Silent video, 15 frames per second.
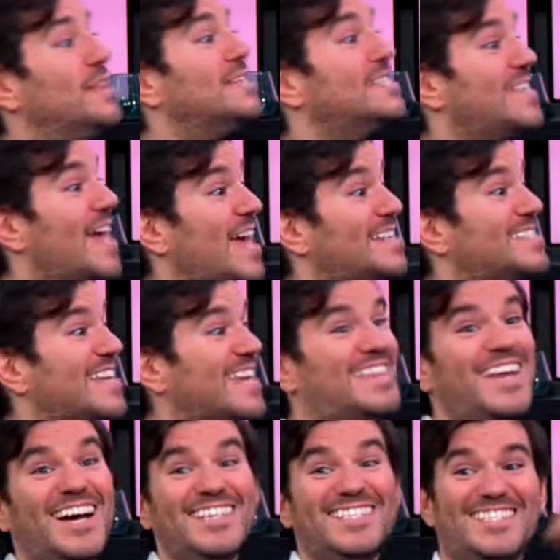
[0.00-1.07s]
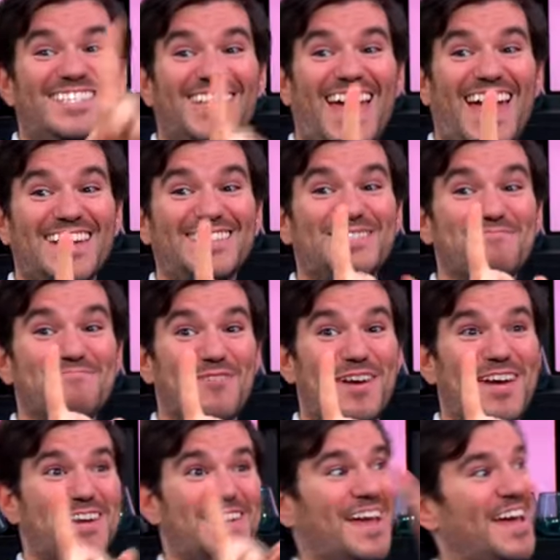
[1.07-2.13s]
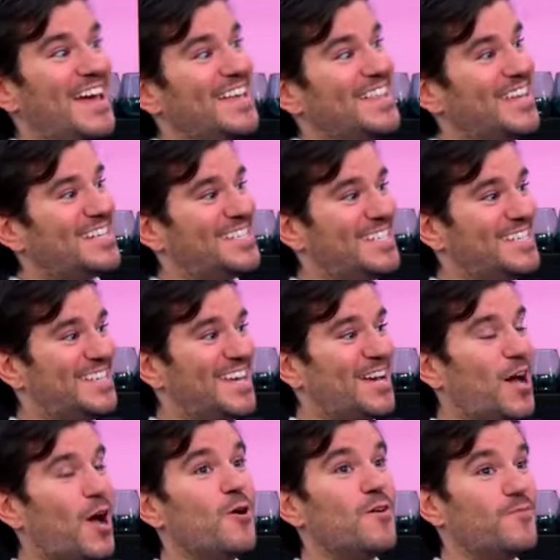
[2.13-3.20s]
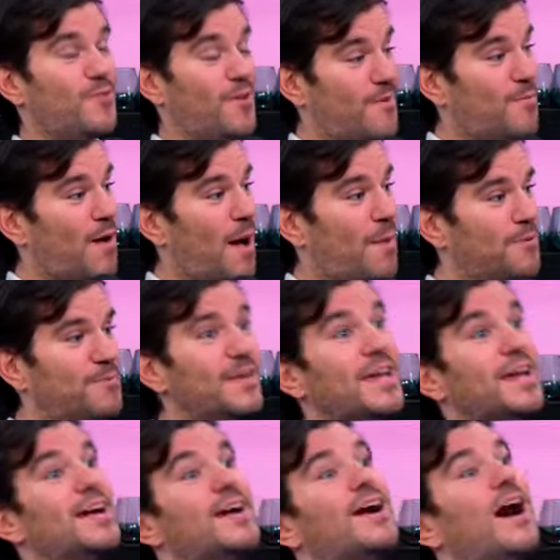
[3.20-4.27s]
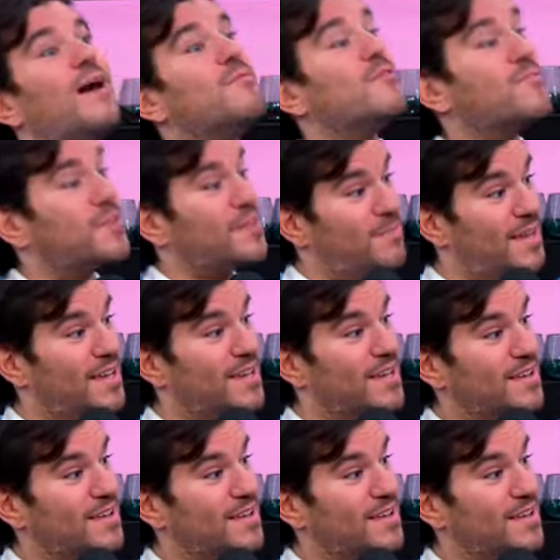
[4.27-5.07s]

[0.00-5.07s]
the sense, Brynn, that she's like, oh, if you have a problem with me, come over to me.